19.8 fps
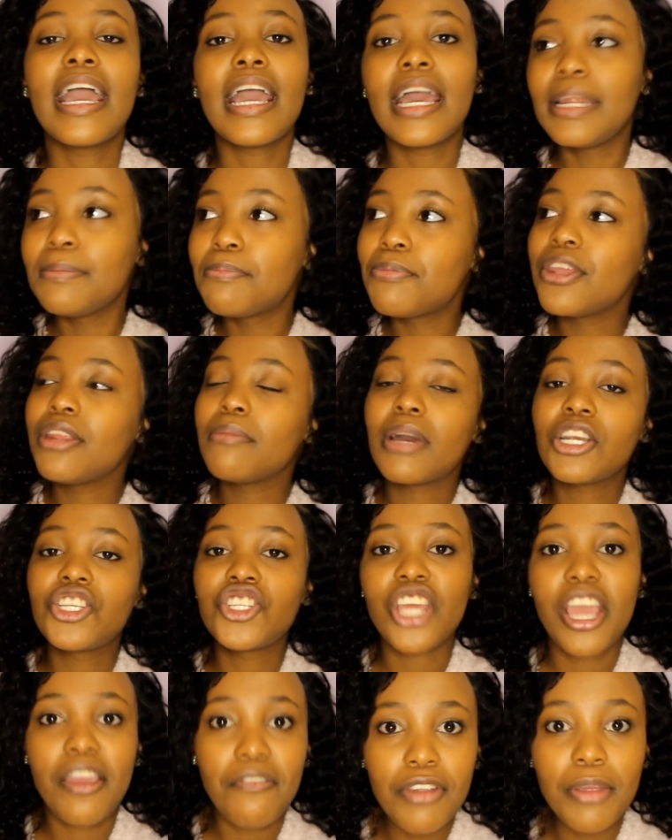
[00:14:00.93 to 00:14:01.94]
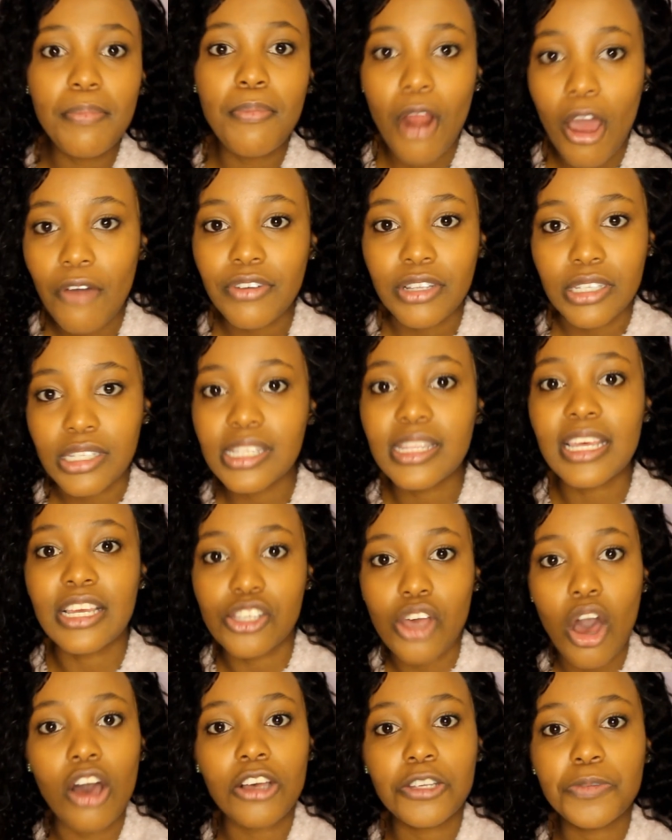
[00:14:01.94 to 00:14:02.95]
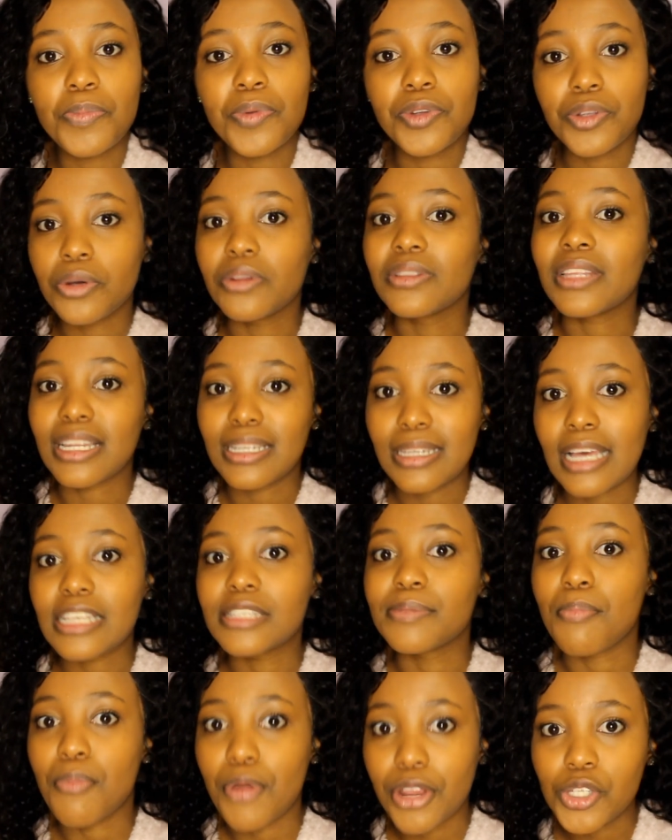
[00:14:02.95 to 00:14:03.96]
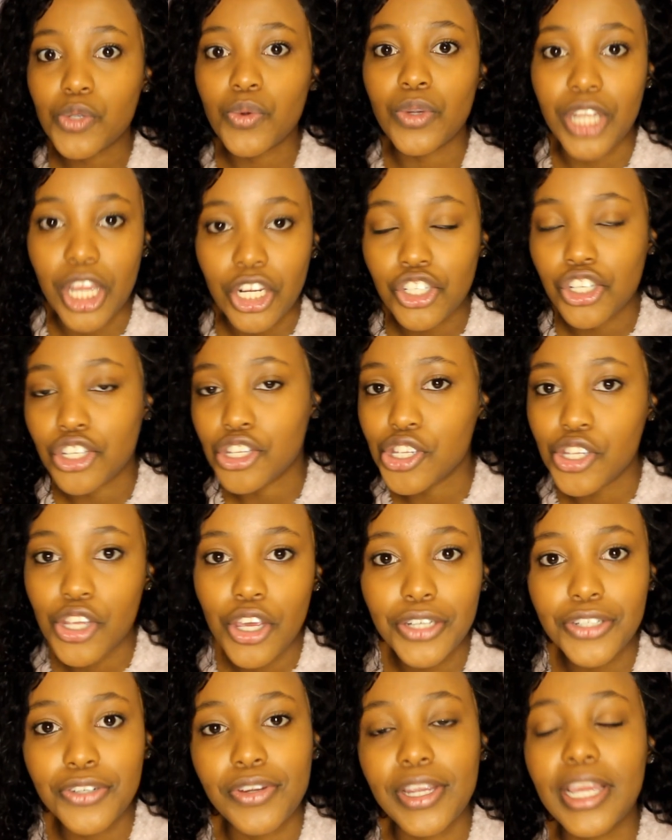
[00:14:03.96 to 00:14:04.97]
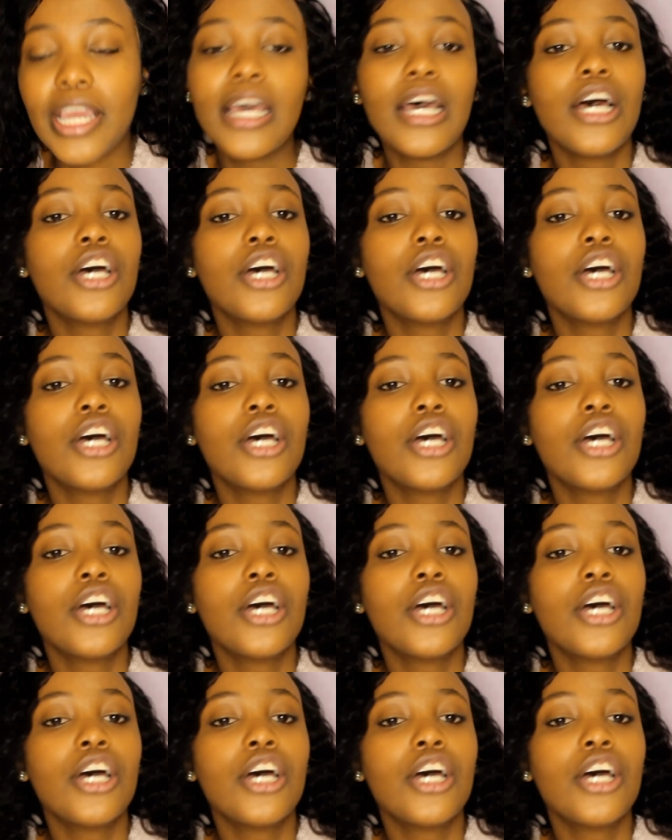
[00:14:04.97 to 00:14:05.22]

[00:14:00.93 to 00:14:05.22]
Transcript: In pretty much every province, there's a hospital that does breast reduction surgery.